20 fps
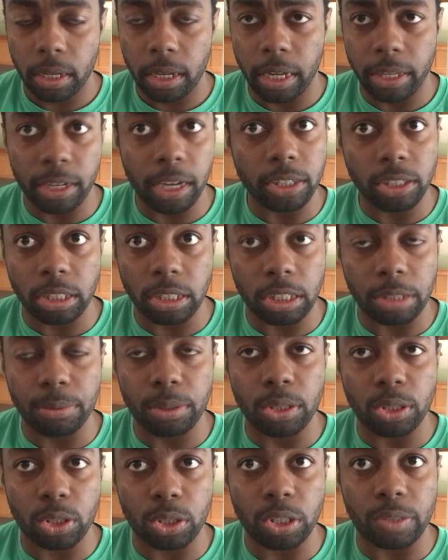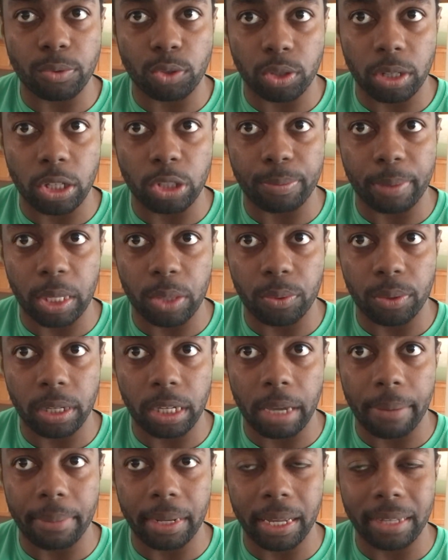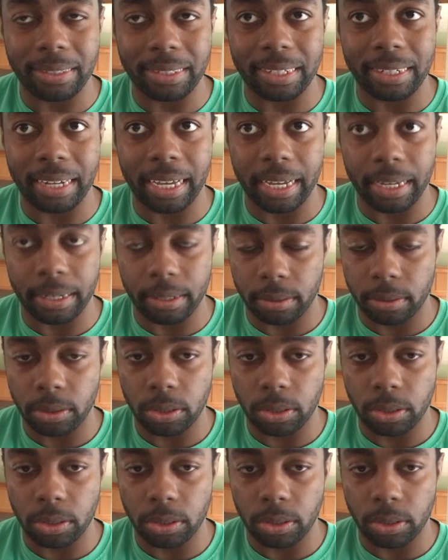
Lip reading: And you guys see some new exclusive trailers, by the way, coming out tonight.